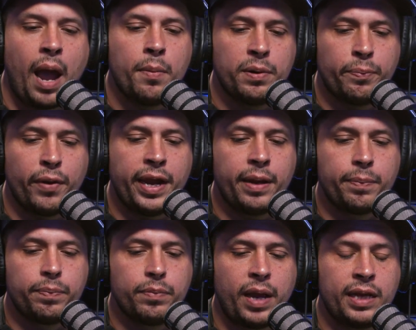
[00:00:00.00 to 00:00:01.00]
I would
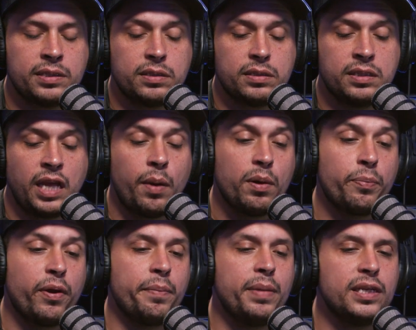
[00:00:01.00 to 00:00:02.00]
as they
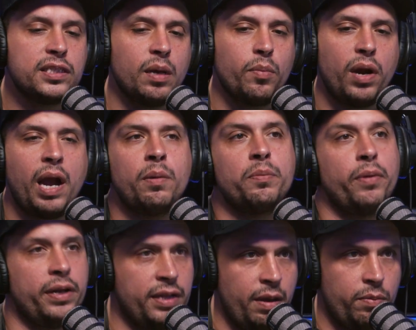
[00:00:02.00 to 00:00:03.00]
would bring me somewhere, I would
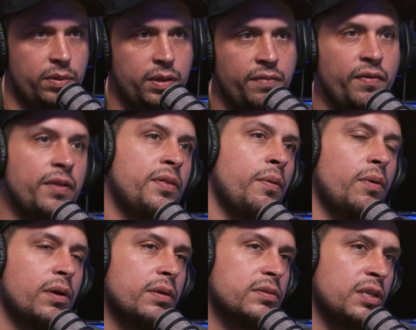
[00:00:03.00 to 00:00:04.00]
bring them with. If there
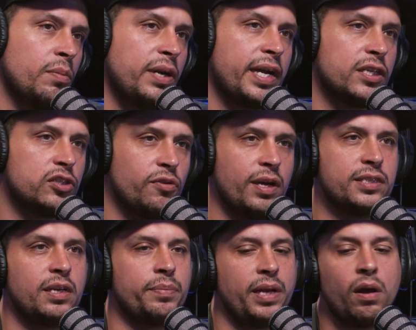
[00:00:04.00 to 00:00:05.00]
were someone I could
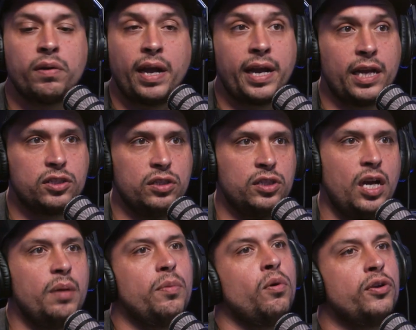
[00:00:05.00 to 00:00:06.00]
trust, I'd be like, okay, I got you a
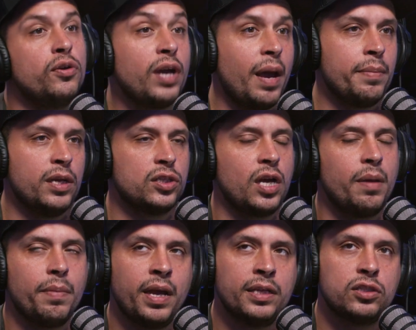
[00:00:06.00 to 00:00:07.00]
job, or you got me a
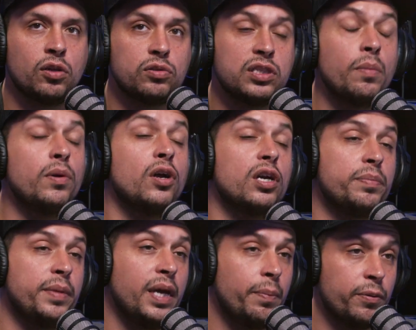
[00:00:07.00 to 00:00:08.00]
job. And so someone
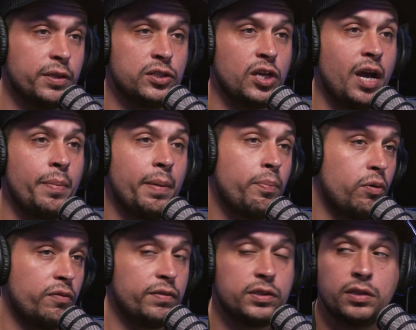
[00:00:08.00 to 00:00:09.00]
hooked me up with a job at
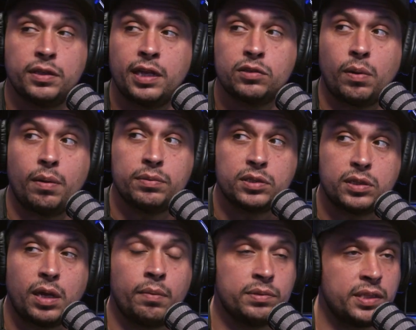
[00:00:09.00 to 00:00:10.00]
Porta Vista. That's why
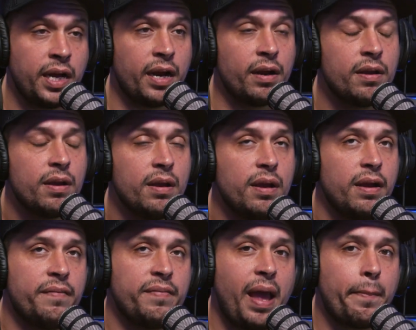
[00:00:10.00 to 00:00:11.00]
I was there.
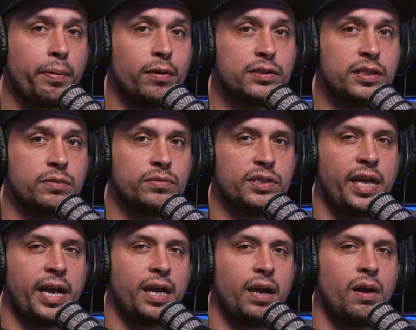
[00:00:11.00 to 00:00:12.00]
And that person was
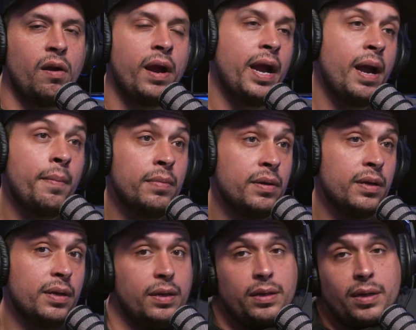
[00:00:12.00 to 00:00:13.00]
like, all right, I'm
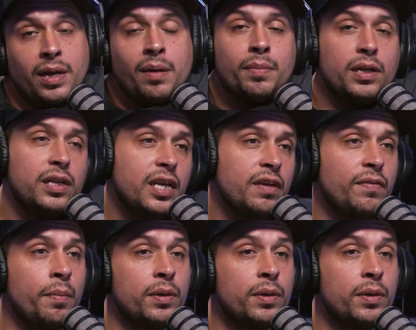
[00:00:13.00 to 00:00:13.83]
gonna leave.